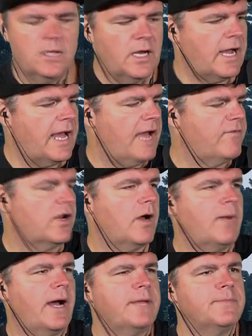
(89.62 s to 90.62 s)
I have it on
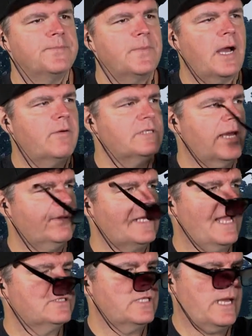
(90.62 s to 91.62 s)
mine. I was able
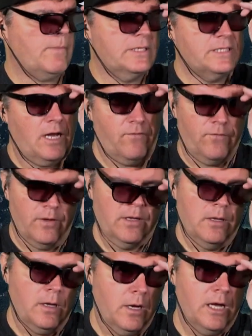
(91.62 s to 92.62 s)
to answer that myself.
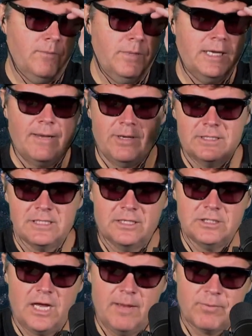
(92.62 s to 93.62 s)
I'm becoming
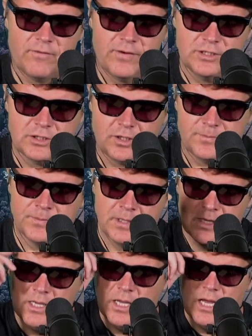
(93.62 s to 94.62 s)
such a professional.
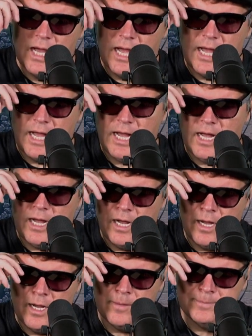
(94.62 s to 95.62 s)

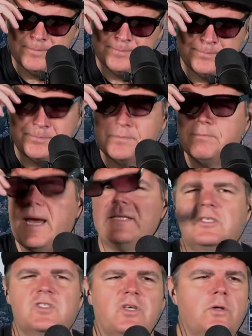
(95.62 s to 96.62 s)

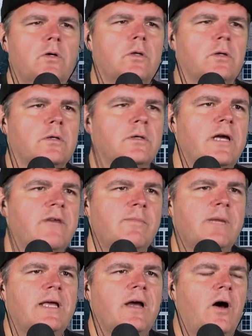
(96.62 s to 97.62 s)
Back to school.
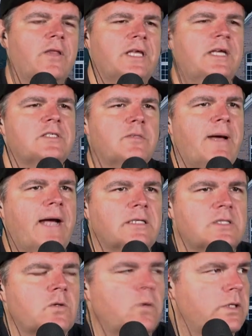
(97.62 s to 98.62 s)
Everybody, all the kids are back
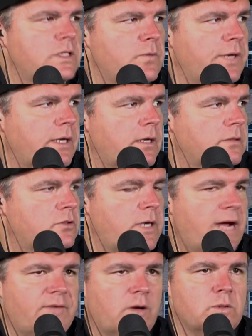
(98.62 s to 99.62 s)
to school this week.
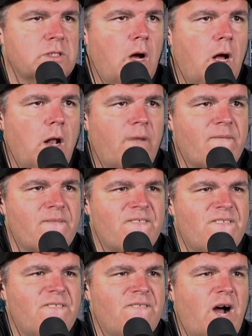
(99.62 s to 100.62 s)
Traffic was all
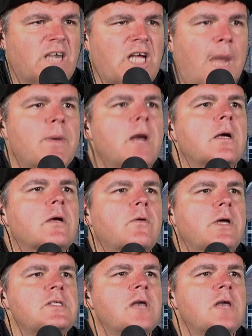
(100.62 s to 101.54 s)
fucked up. Chris?